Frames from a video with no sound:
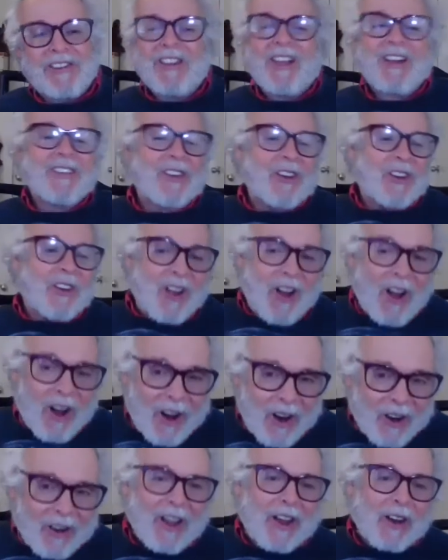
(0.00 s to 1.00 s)
That's a
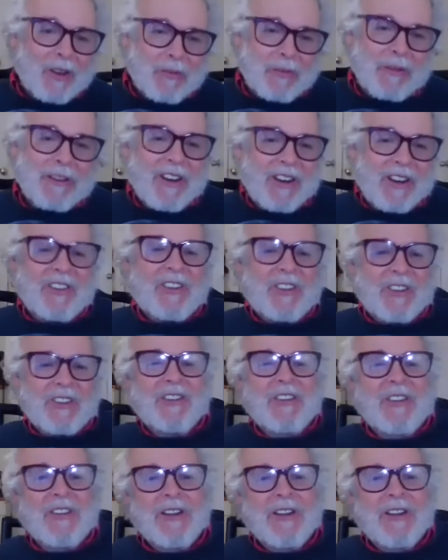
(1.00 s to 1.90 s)
long explanation.